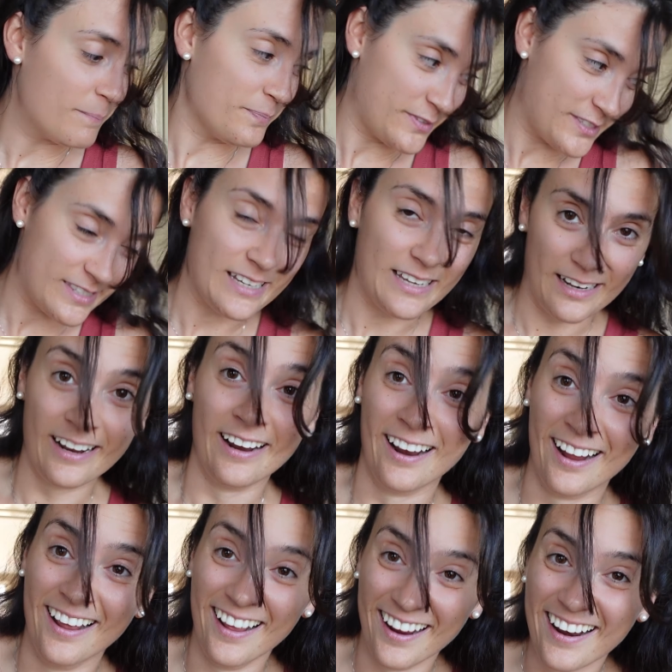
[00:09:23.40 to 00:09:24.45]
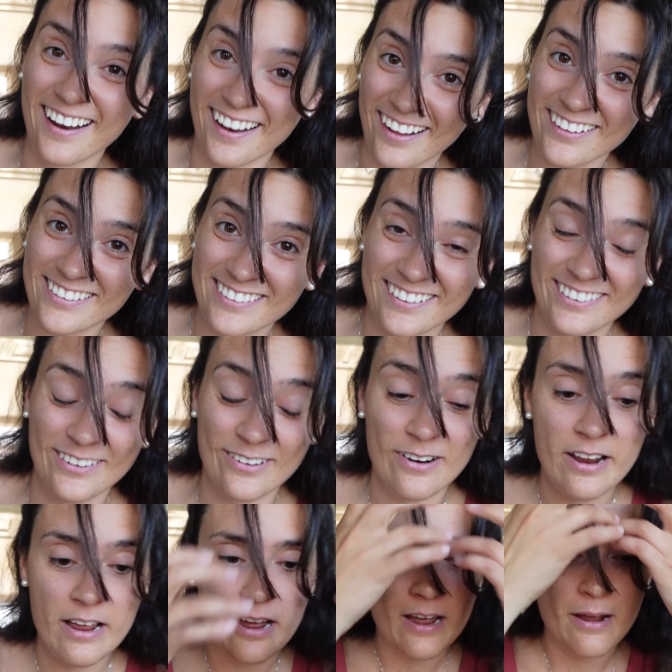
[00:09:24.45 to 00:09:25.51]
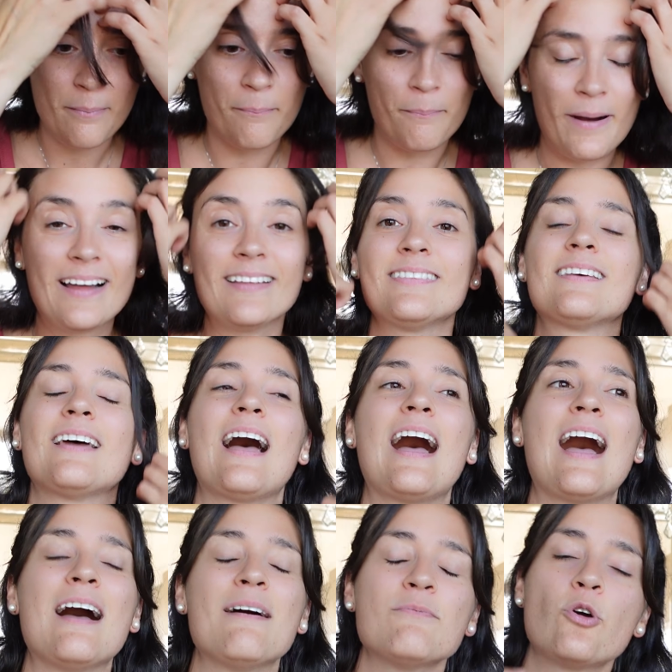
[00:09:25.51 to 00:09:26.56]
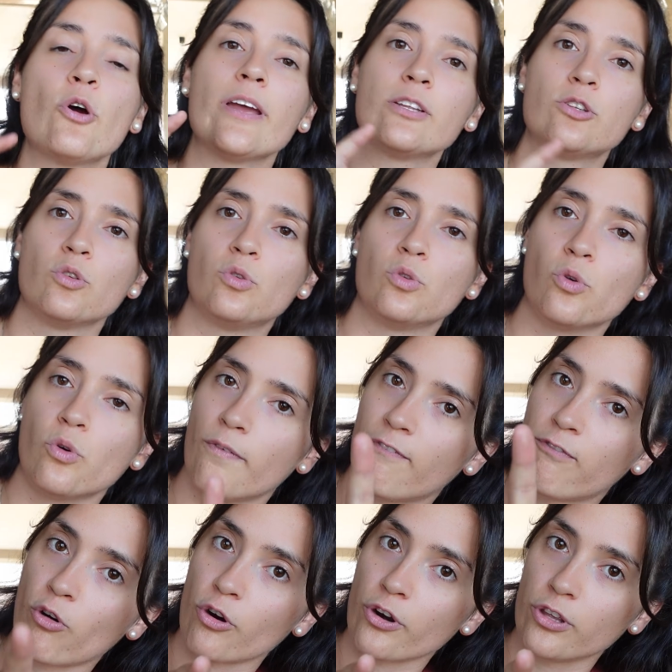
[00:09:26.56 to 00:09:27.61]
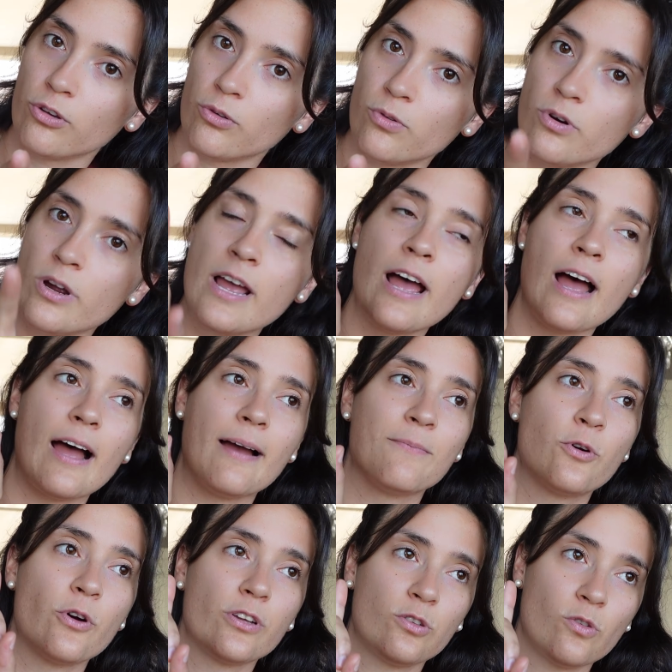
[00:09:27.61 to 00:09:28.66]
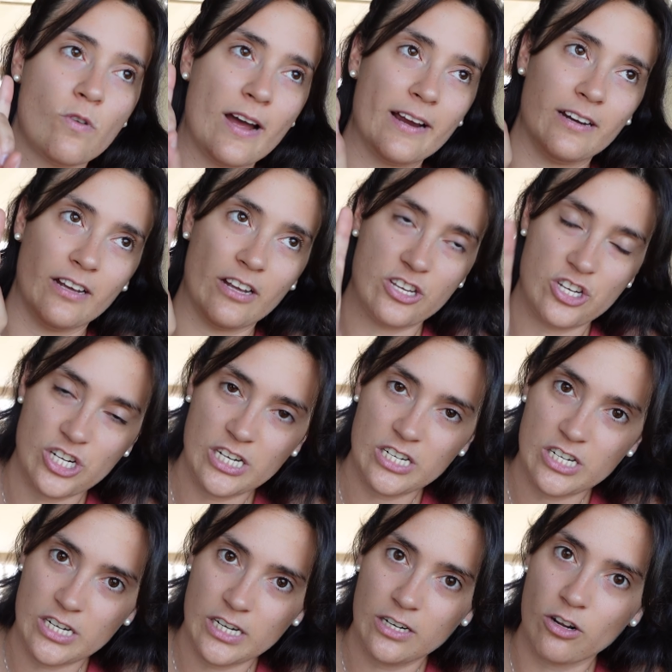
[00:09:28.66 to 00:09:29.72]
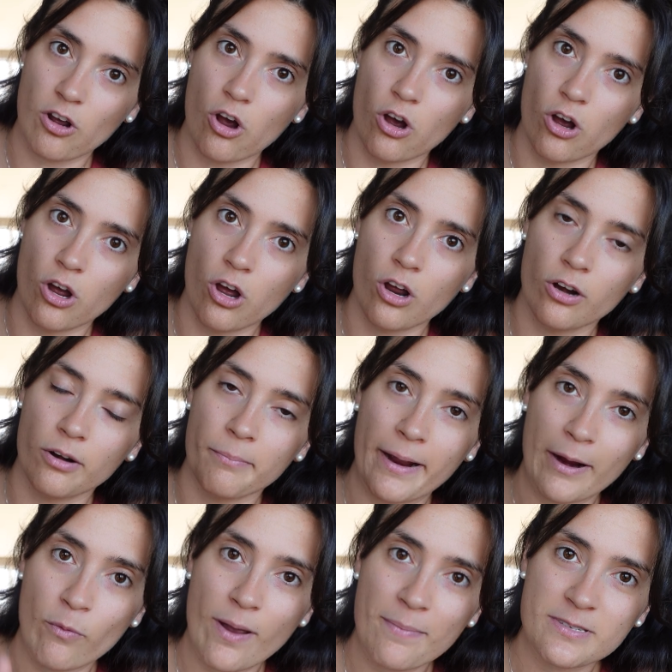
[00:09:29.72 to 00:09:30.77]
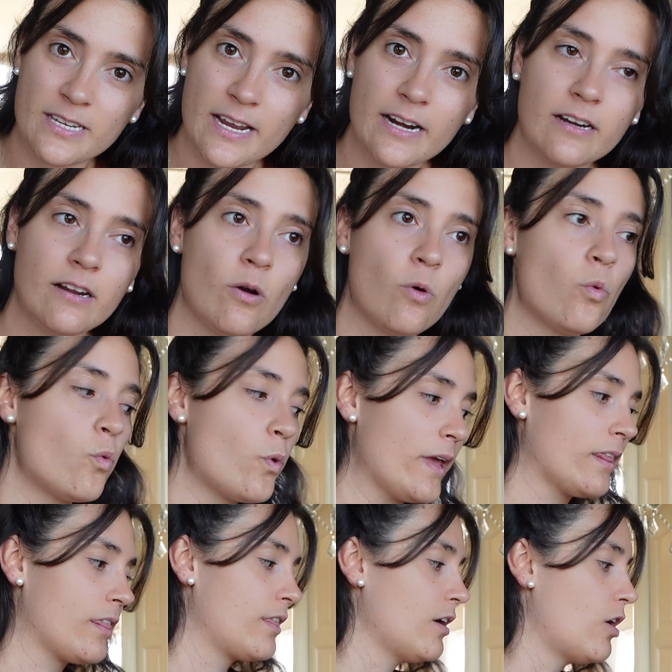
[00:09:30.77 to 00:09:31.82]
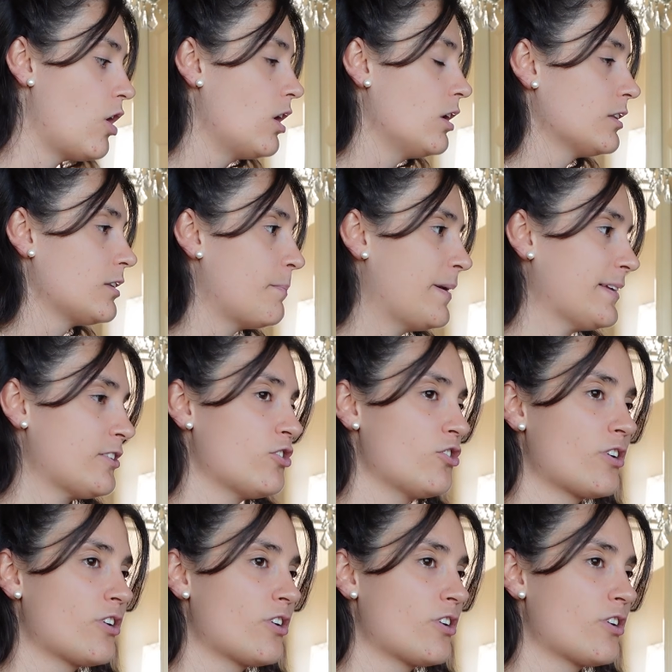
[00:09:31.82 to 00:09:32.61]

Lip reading: still a lot to do, but I'm going to do for you, I'm going to add a cheat sheet on my website with all the pattern